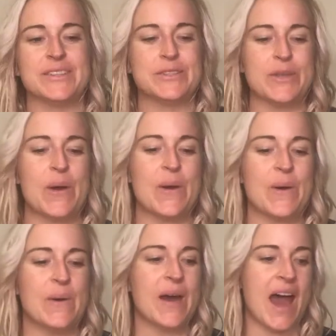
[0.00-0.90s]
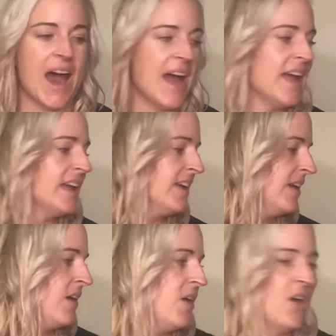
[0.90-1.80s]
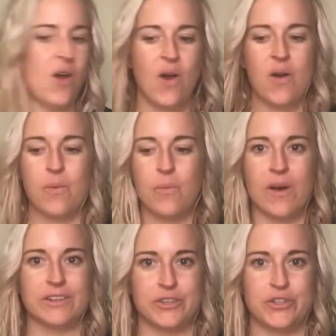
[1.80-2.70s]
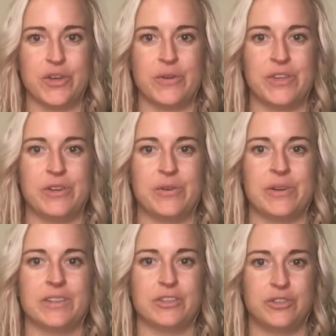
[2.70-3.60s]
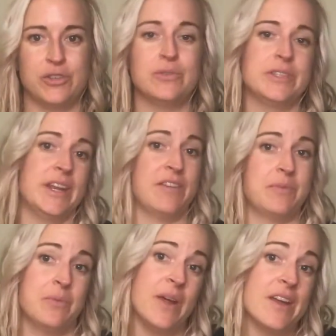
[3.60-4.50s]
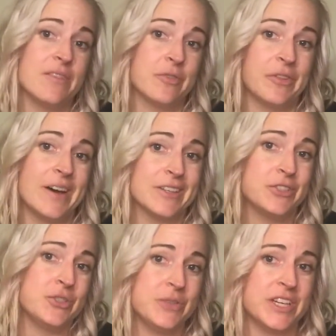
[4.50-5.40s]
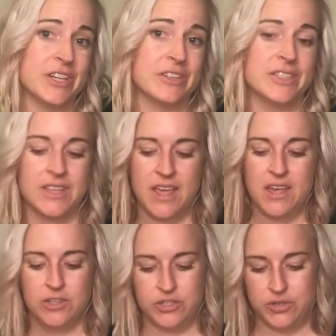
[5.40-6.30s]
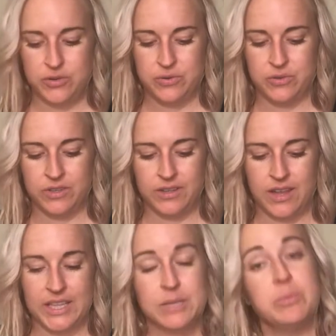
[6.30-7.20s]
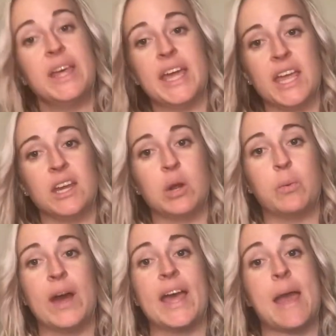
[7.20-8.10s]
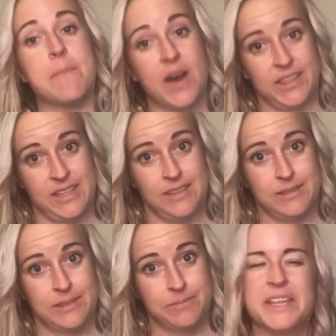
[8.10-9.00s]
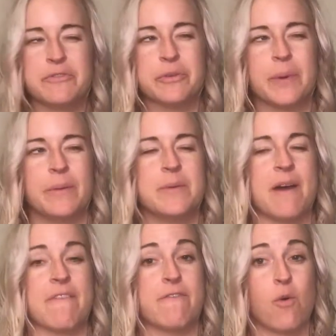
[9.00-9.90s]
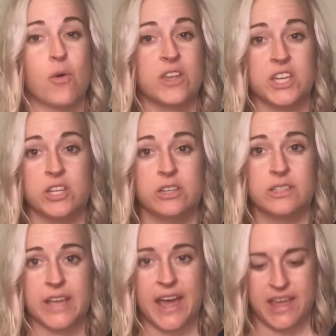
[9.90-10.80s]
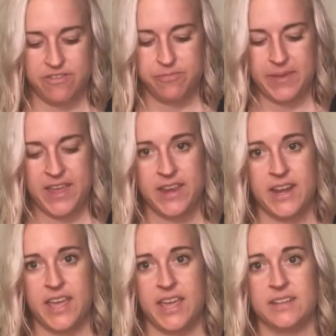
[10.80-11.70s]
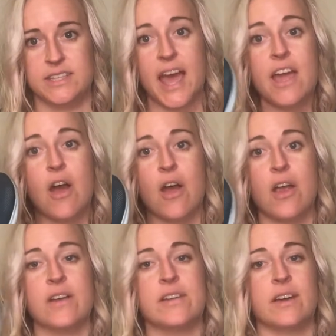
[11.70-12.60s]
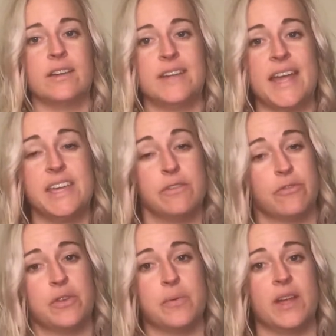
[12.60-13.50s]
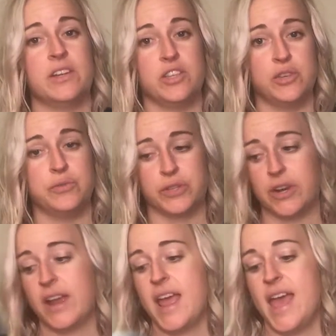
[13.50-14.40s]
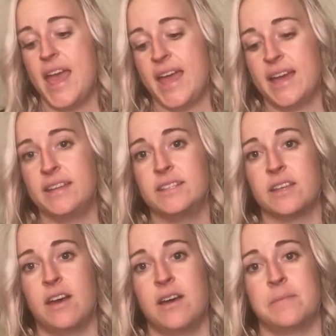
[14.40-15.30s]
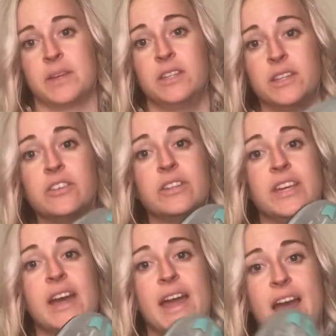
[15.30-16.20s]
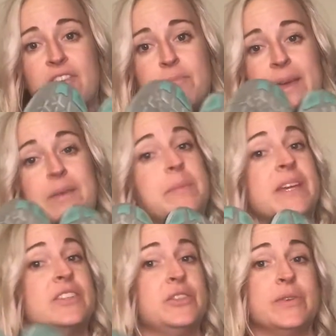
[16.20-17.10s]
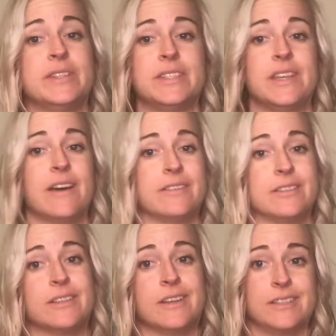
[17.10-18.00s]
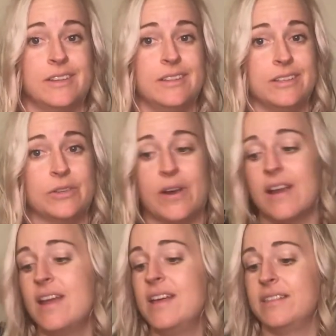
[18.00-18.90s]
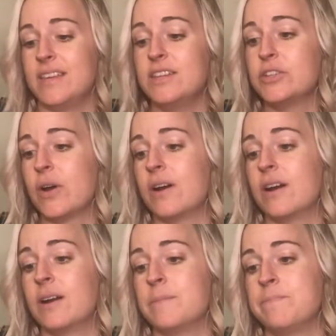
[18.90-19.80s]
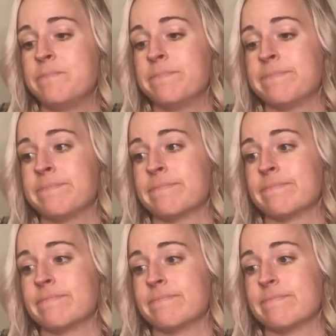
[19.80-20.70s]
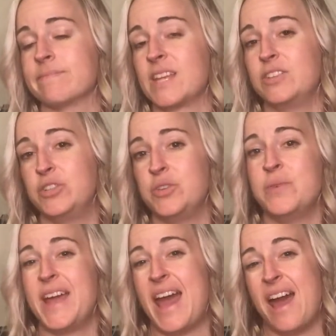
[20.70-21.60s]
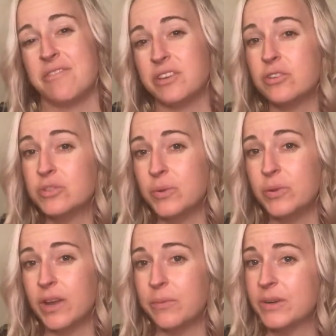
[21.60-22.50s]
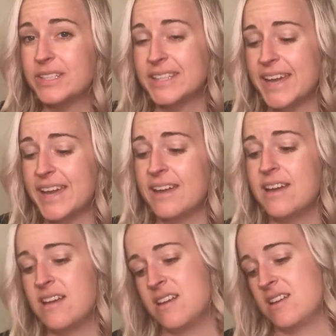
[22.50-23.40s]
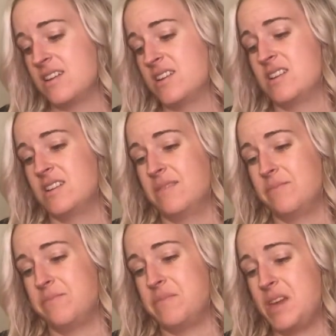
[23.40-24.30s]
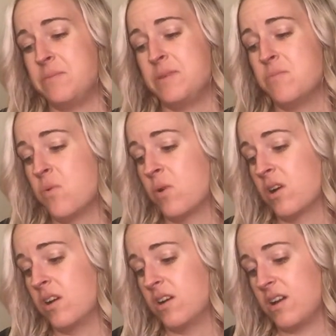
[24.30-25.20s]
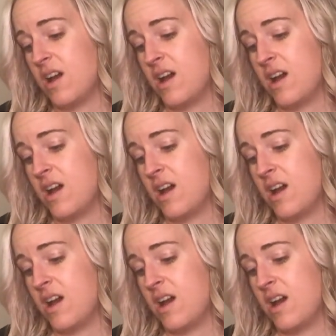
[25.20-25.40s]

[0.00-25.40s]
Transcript: so I want to show you the shoes that I've been wearing for the last 2 years to explain why I bought these. I'd say for probably about 4 years I have been a die-hard Nike Free Run user. And clearly I have been, because you can see how disgusting these are. These are 2.5 years old, I want to say, maybe more,